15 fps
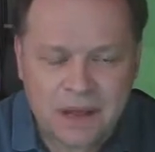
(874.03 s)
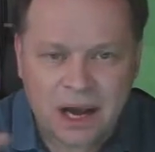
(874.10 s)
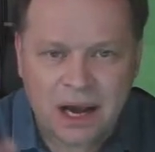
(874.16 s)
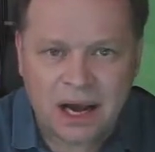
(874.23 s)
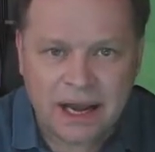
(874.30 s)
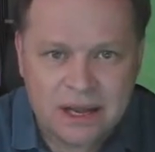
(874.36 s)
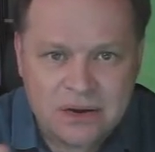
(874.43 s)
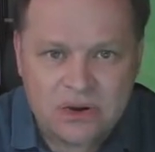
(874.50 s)

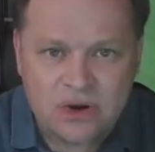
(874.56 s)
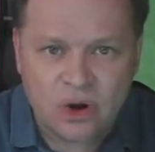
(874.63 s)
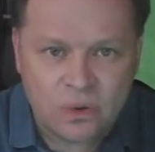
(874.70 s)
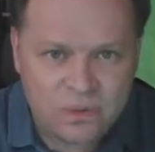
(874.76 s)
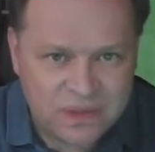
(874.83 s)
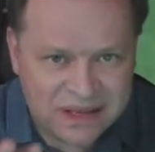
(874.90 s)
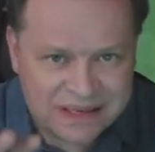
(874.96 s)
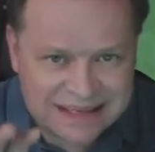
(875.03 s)
I know
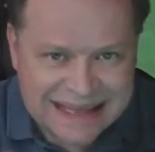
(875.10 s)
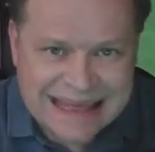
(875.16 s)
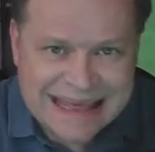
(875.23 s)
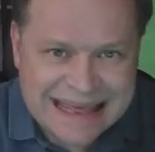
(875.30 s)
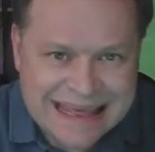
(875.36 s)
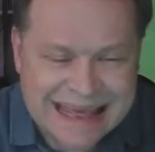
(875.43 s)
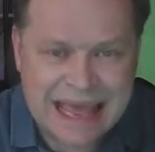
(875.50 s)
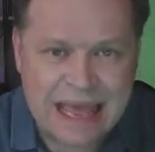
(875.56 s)
this
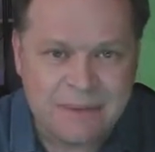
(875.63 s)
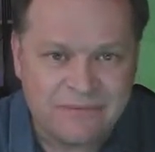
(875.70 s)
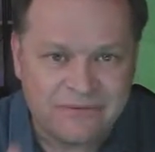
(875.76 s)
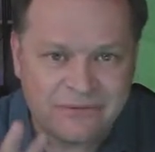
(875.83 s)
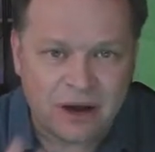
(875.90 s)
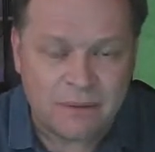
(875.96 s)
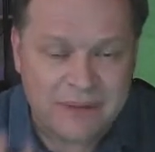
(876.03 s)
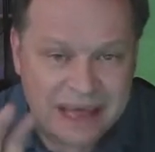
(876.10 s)
key came from